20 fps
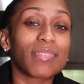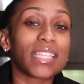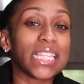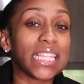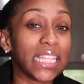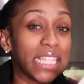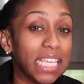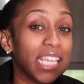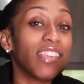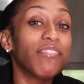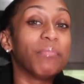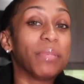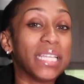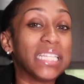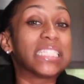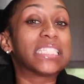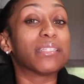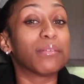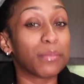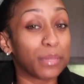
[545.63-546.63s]
leave
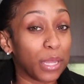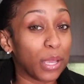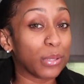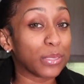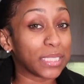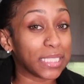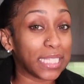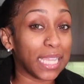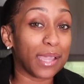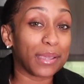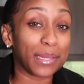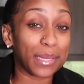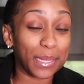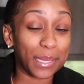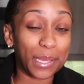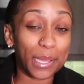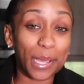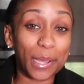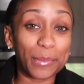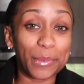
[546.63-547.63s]
me some notes down in the
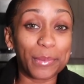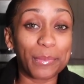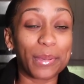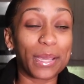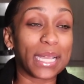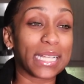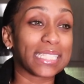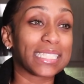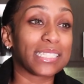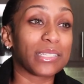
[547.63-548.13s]
comment box